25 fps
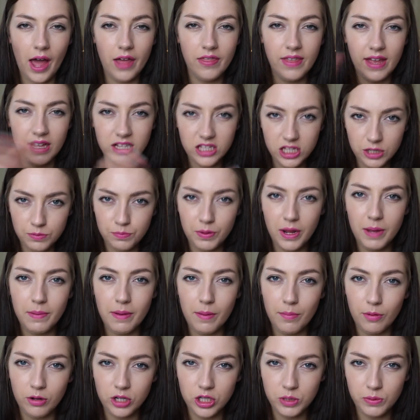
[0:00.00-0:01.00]
I then spray
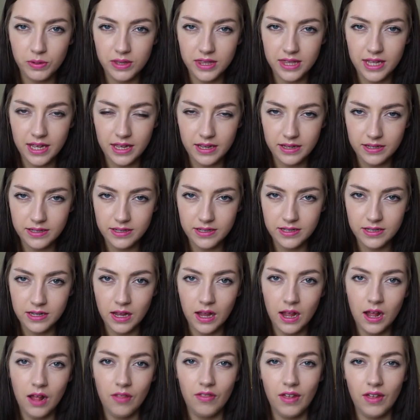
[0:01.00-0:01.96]
my body with this.